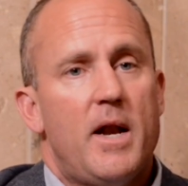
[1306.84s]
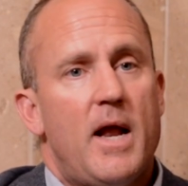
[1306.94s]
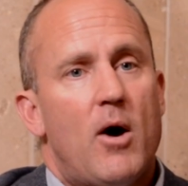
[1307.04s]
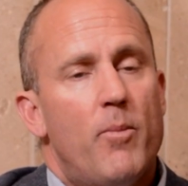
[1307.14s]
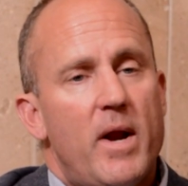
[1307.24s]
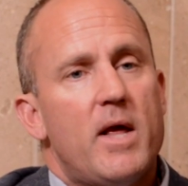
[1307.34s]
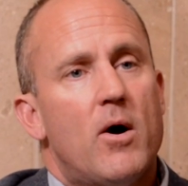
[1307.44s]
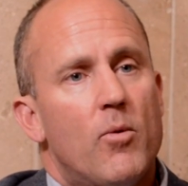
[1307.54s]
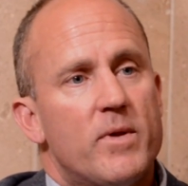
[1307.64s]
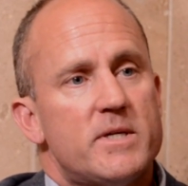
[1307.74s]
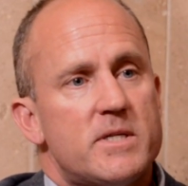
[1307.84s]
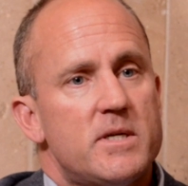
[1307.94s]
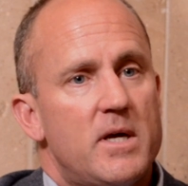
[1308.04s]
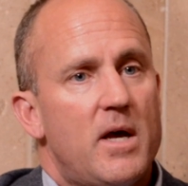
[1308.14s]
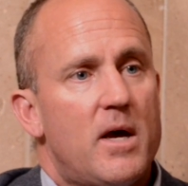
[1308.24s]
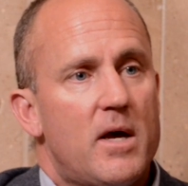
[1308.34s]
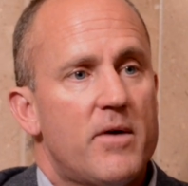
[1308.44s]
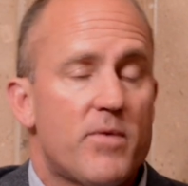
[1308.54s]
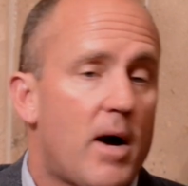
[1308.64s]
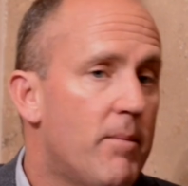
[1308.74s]
Now, many homeless,
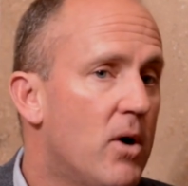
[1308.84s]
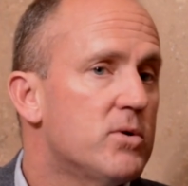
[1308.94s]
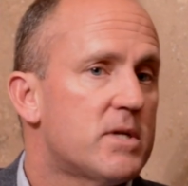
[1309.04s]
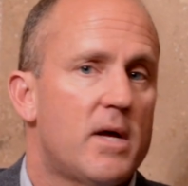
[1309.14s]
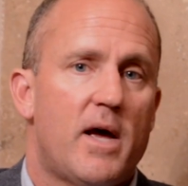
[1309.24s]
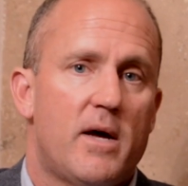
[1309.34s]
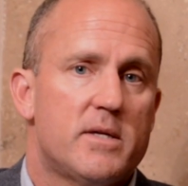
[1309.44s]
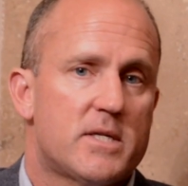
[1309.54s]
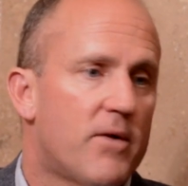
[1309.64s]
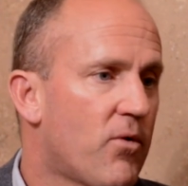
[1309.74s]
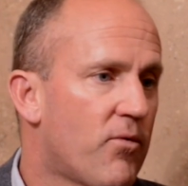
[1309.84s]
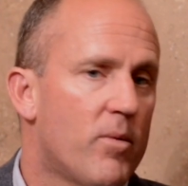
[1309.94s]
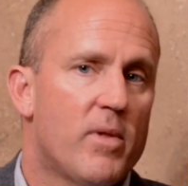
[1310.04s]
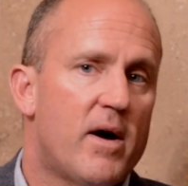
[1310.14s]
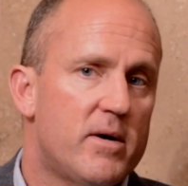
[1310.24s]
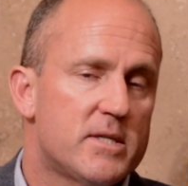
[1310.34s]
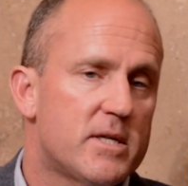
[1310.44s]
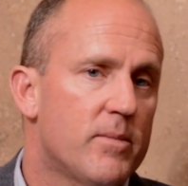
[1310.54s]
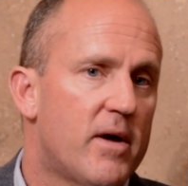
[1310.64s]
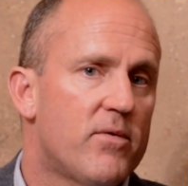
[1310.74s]
if not most, suffer from
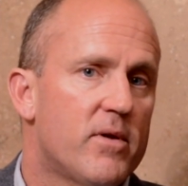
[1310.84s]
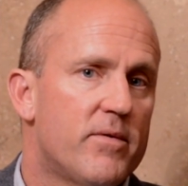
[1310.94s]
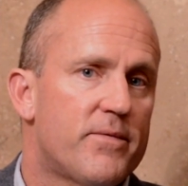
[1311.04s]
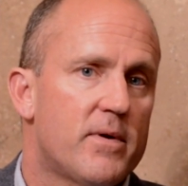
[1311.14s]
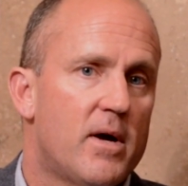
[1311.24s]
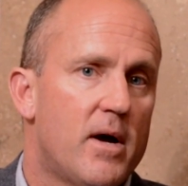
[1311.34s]
some level of